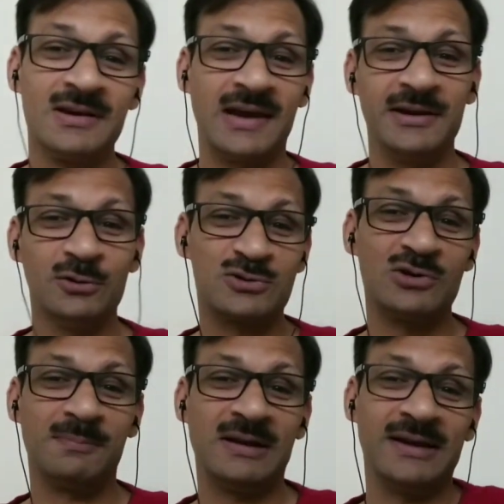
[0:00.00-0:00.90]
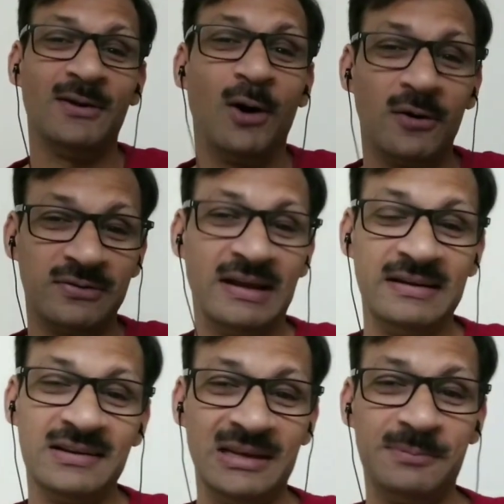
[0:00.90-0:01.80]
and you used to apply
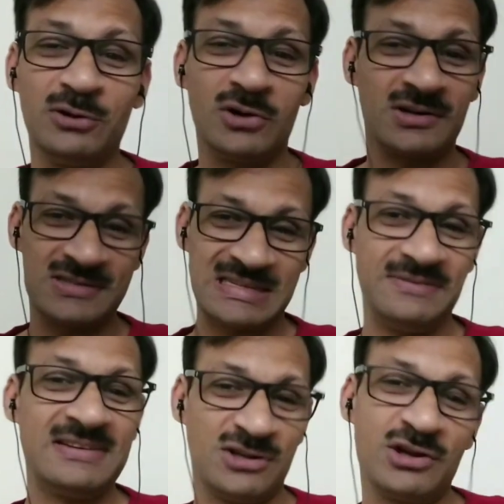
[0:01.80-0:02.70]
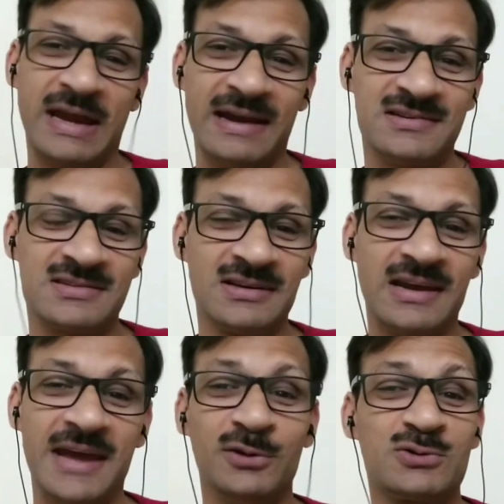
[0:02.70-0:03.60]
offline keeping your CVs in your hands,
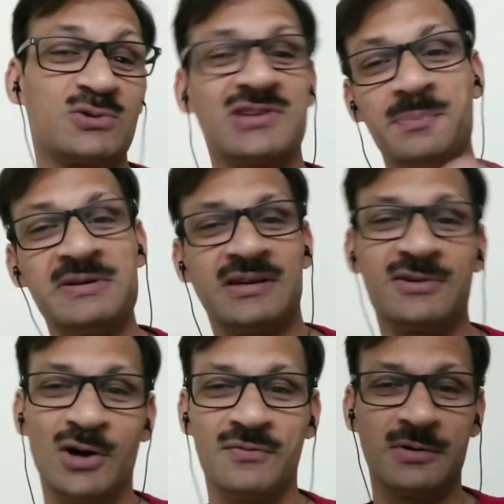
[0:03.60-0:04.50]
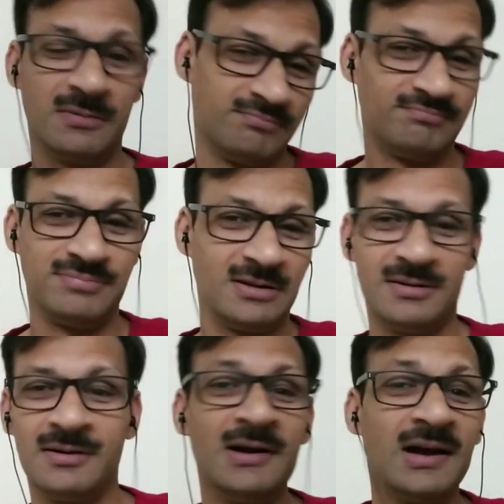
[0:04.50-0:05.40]
and you used to submit it of
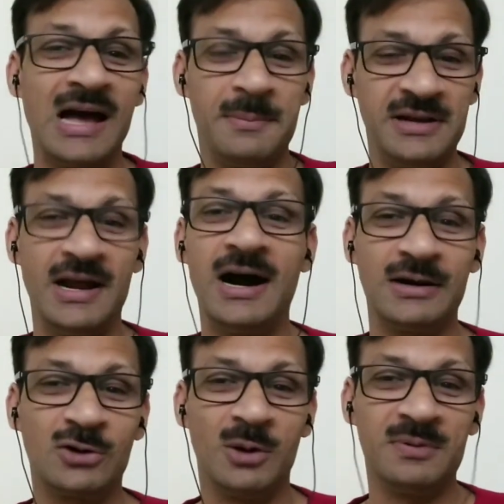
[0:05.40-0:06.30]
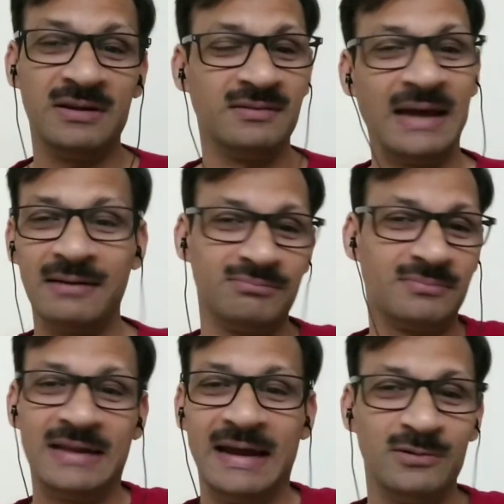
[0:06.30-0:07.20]
hard copy.
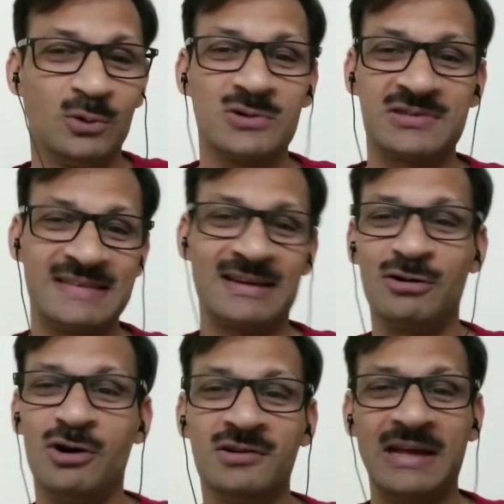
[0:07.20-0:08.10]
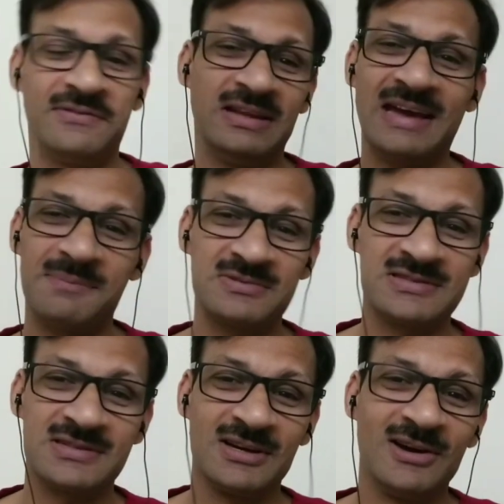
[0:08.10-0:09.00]
That those days are gone. Everything
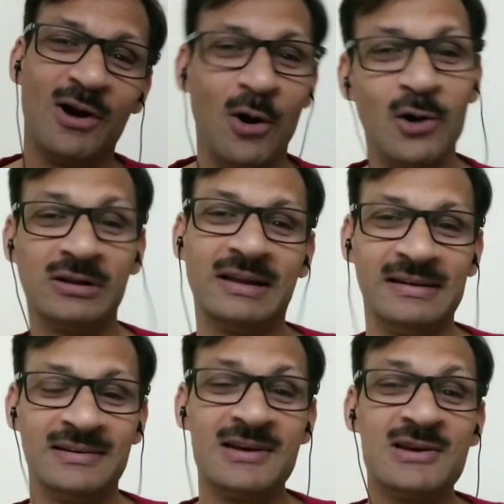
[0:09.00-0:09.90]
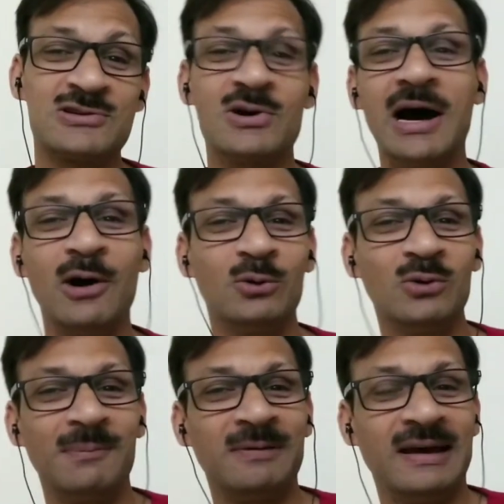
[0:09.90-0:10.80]
happens online. So how to
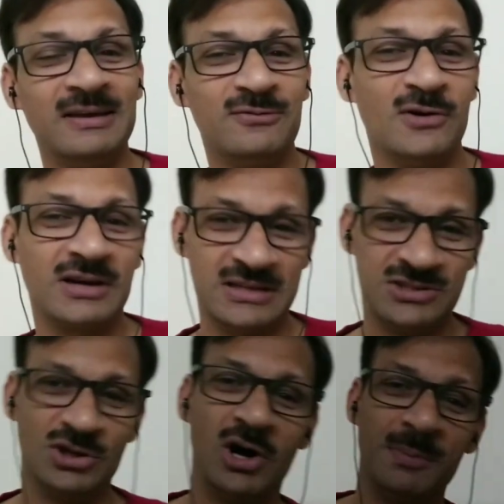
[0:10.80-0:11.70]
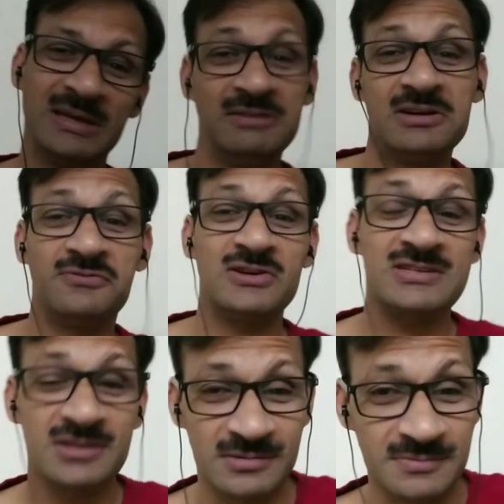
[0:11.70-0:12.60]
apply for a job, even for
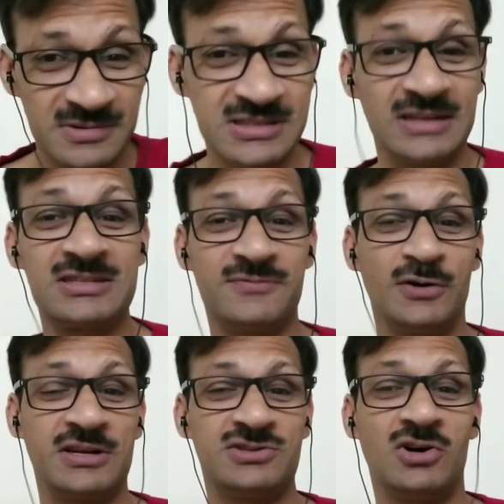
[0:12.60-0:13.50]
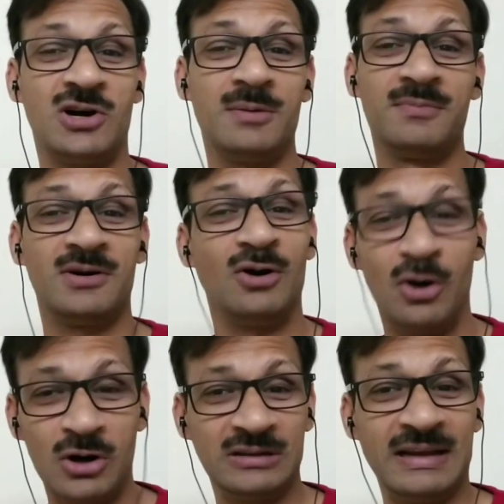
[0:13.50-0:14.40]
search for a job
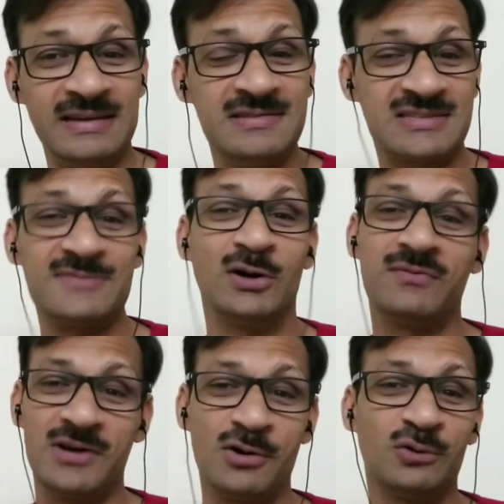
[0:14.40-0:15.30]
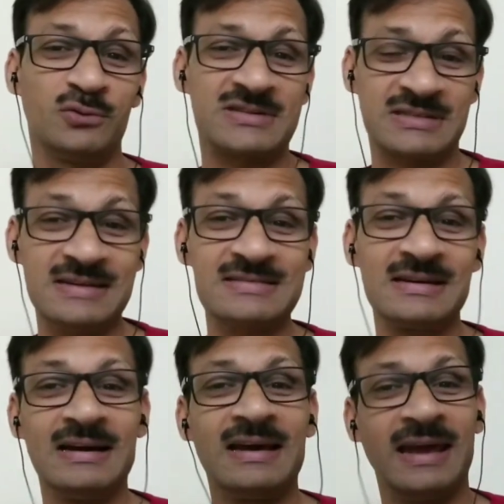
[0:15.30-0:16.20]
online, this is what we are going to discuss
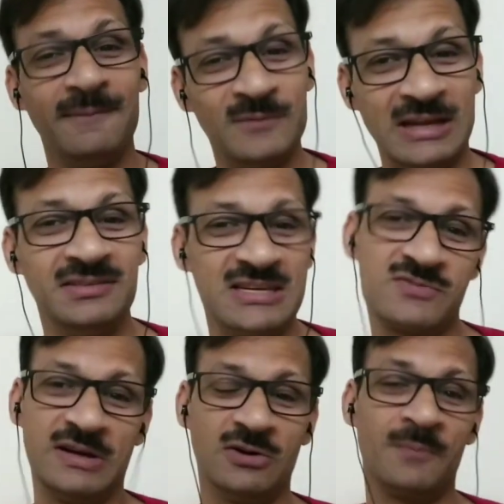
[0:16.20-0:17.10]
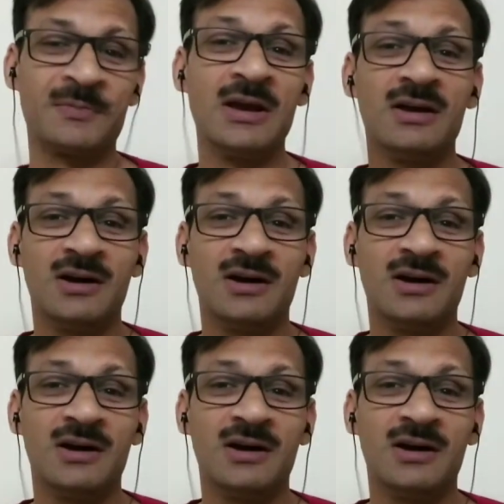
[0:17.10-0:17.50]
in this video.